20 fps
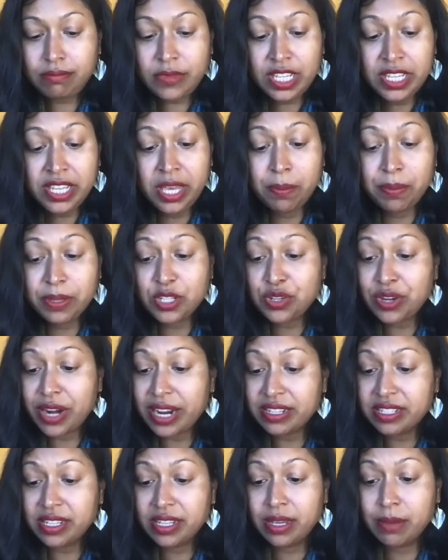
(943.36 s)
keep
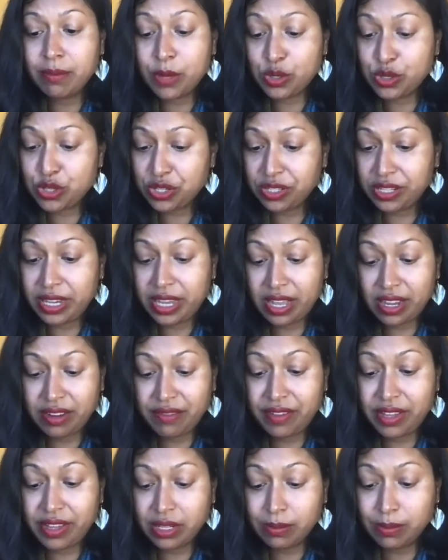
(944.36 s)
attracting emotionally
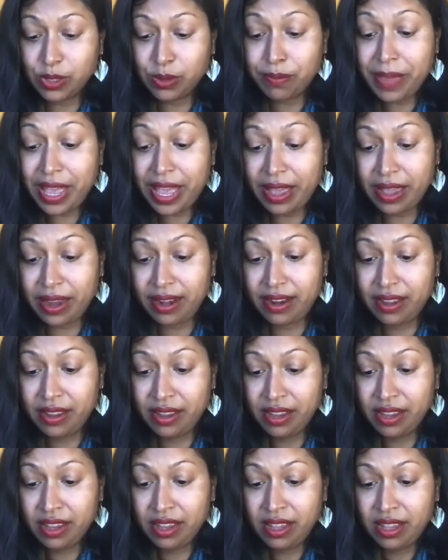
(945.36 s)
unavailable men.
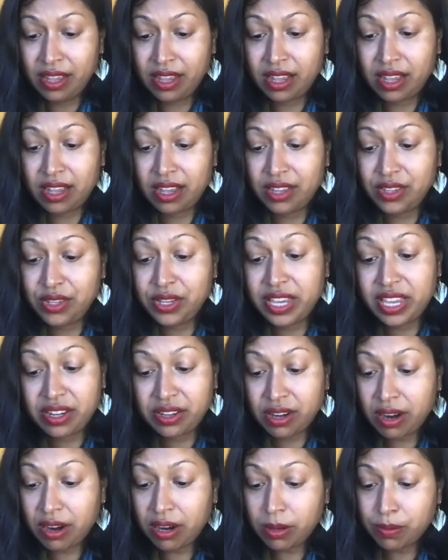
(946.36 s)
You get your
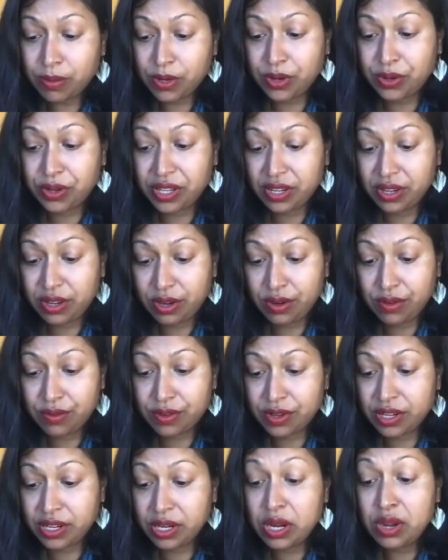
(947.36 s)
heart broken
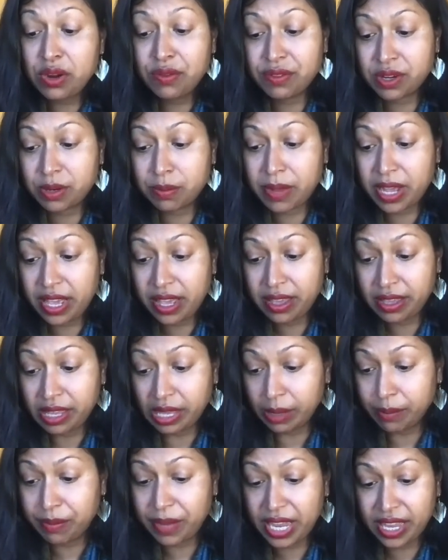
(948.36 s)
over and over by
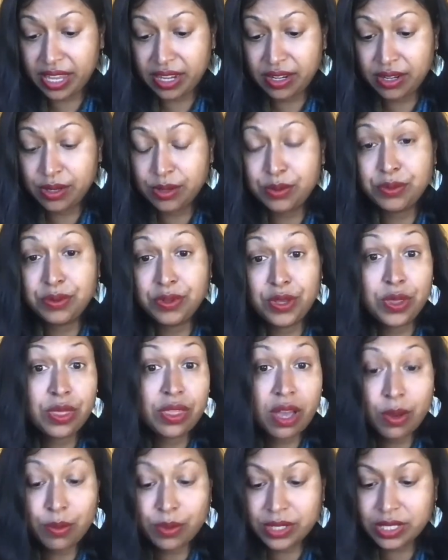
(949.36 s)
a man who you
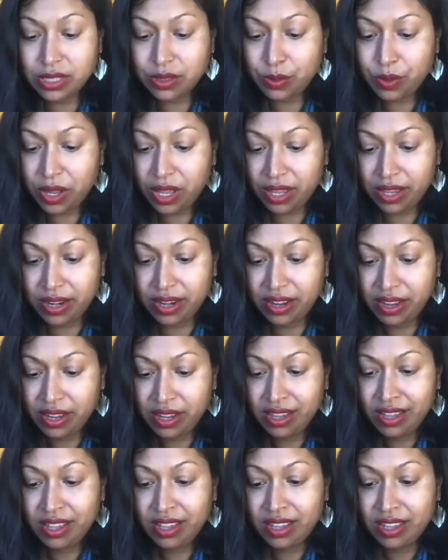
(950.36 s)
thought was the one.
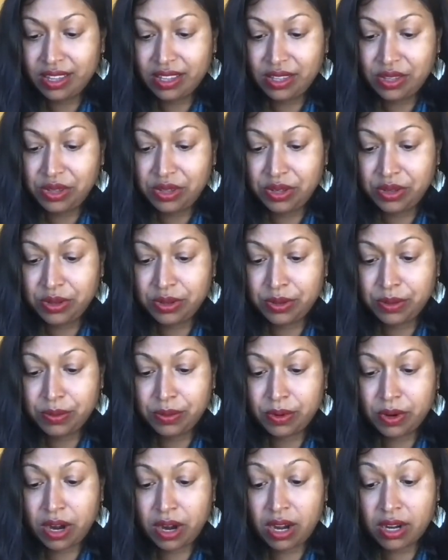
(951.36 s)
You
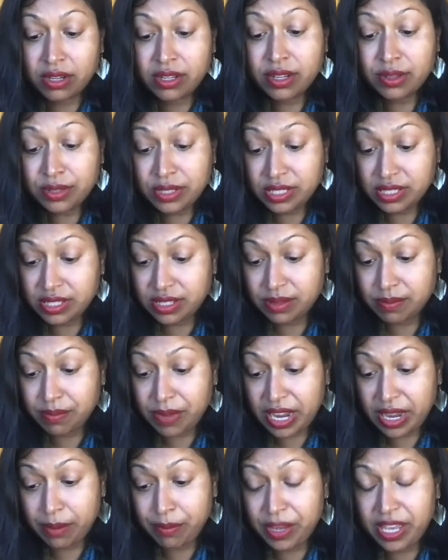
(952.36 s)
are ghosted
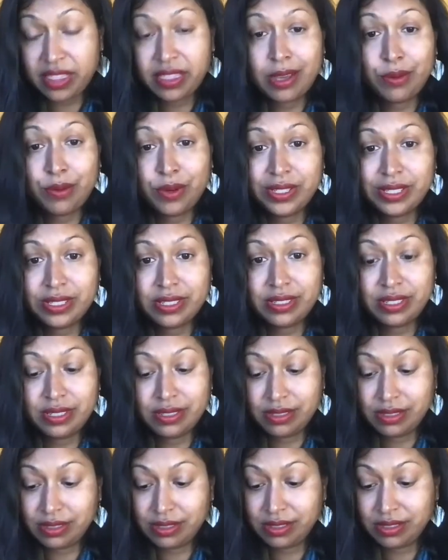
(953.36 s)
by a man that wasn't,
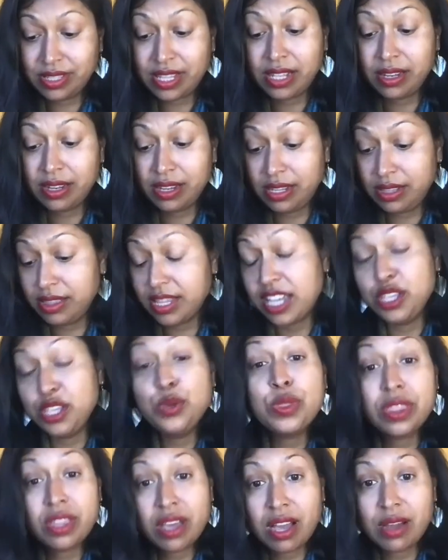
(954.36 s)
that you
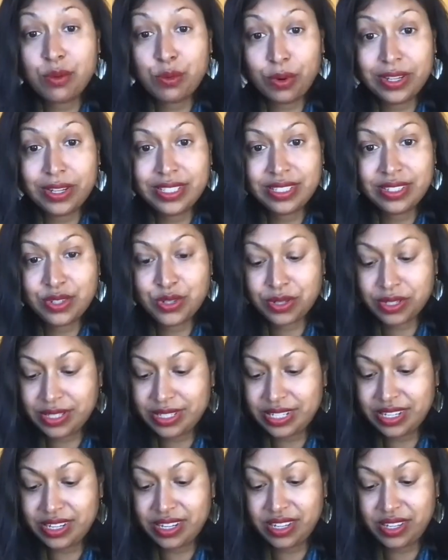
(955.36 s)
thought was
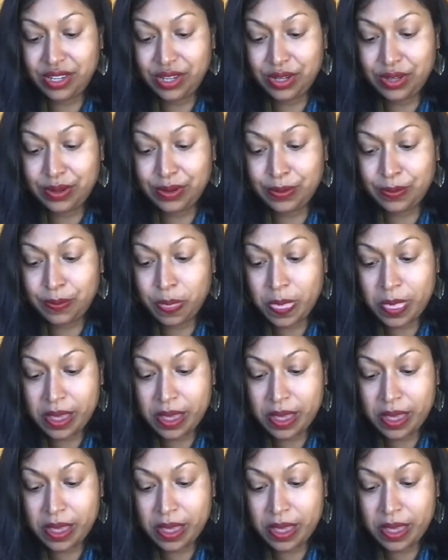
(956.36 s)
interested in you.